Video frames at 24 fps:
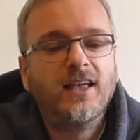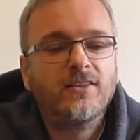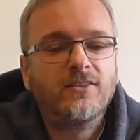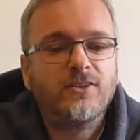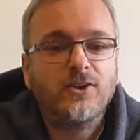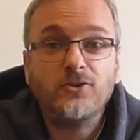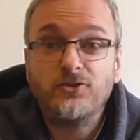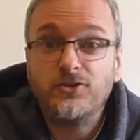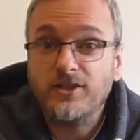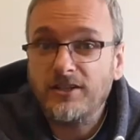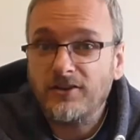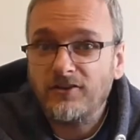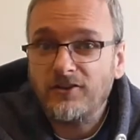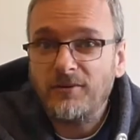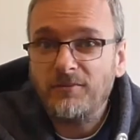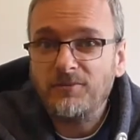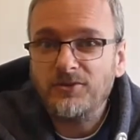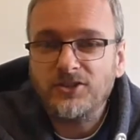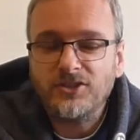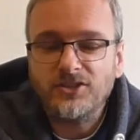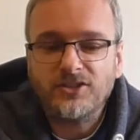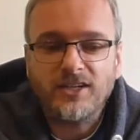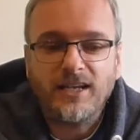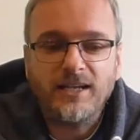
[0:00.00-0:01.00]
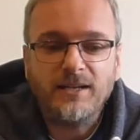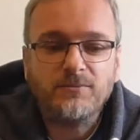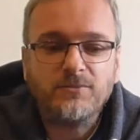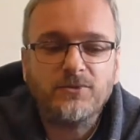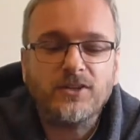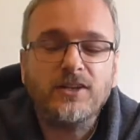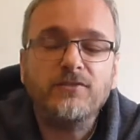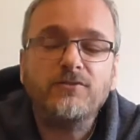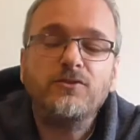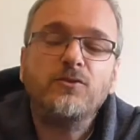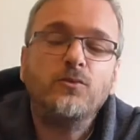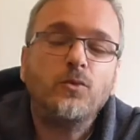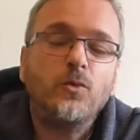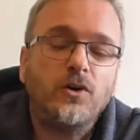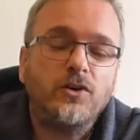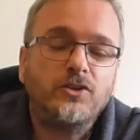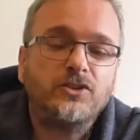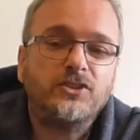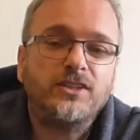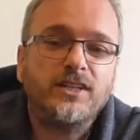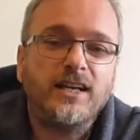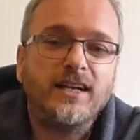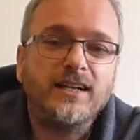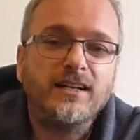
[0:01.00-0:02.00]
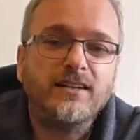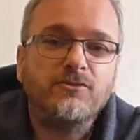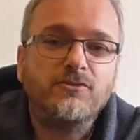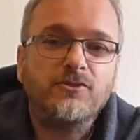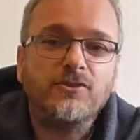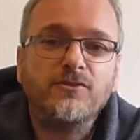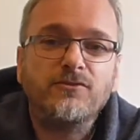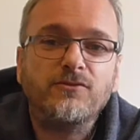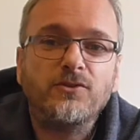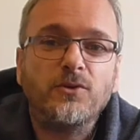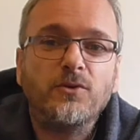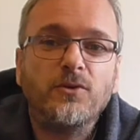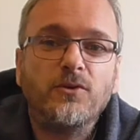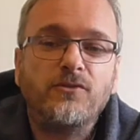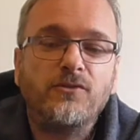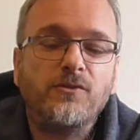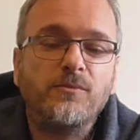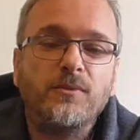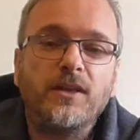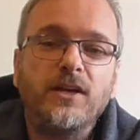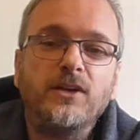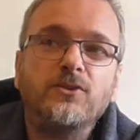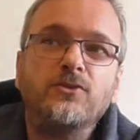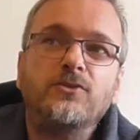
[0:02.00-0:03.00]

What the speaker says: No Tino Campus Just Games, that if you watch that and if you're a viewer from that,